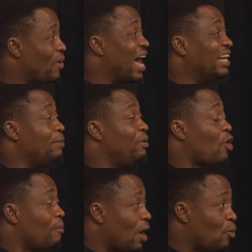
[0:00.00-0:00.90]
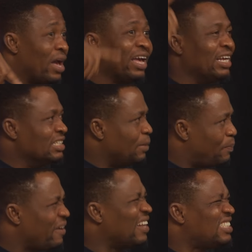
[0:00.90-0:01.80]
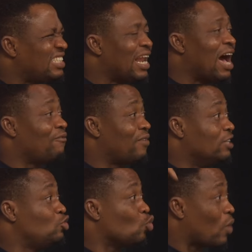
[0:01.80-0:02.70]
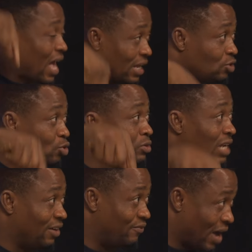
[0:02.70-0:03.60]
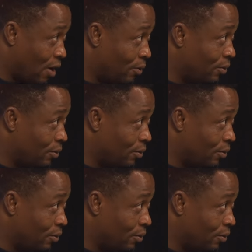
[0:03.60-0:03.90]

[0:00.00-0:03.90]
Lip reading: and they become aware, the parents still have rights to cancel that vow.